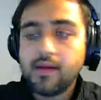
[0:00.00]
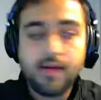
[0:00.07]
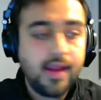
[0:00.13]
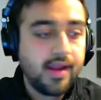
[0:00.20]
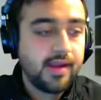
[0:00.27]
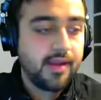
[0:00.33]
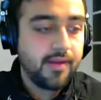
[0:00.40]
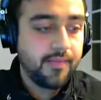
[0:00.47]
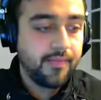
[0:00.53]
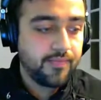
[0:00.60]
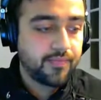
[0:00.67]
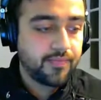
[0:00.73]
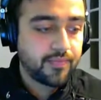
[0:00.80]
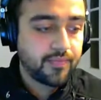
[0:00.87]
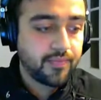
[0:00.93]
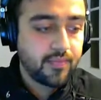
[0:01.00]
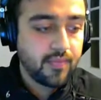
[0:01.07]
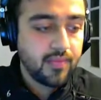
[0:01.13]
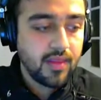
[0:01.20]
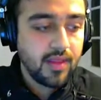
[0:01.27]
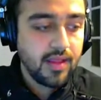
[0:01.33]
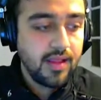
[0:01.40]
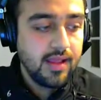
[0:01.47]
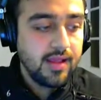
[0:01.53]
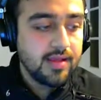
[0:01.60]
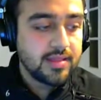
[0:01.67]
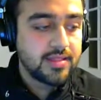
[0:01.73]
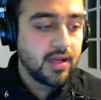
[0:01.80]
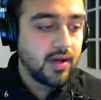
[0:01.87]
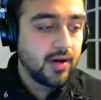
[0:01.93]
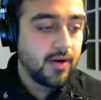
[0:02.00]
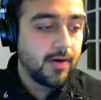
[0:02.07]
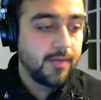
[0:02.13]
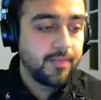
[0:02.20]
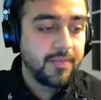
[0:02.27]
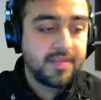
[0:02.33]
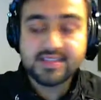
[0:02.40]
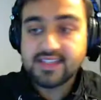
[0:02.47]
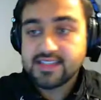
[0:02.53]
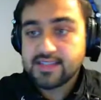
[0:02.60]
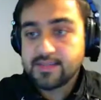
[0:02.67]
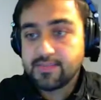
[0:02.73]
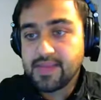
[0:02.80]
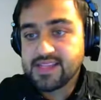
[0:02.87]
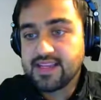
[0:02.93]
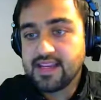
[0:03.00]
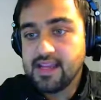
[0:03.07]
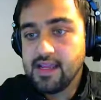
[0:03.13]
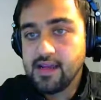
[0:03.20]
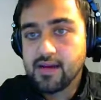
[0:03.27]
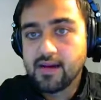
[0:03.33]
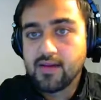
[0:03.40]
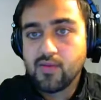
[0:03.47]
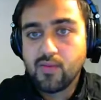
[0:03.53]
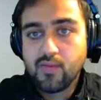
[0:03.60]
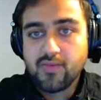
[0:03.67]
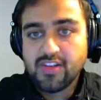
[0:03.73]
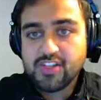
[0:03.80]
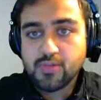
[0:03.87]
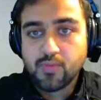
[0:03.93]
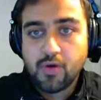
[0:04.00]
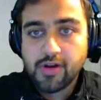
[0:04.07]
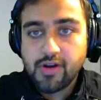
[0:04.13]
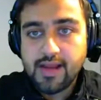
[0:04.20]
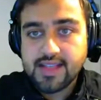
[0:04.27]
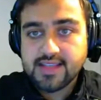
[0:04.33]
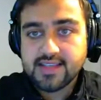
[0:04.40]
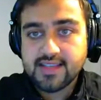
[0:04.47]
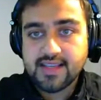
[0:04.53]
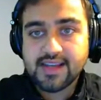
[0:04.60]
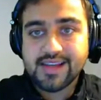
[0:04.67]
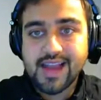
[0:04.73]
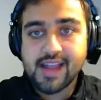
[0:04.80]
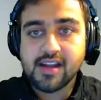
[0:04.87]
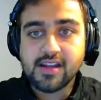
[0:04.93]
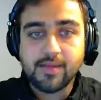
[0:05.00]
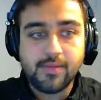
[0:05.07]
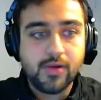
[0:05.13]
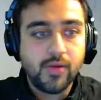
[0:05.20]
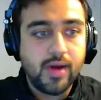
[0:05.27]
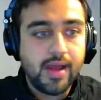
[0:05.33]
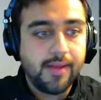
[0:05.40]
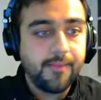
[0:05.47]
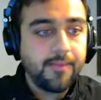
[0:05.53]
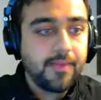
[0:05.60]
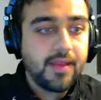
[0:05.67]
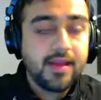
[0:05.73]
right? So this is basically which modulates delta wi.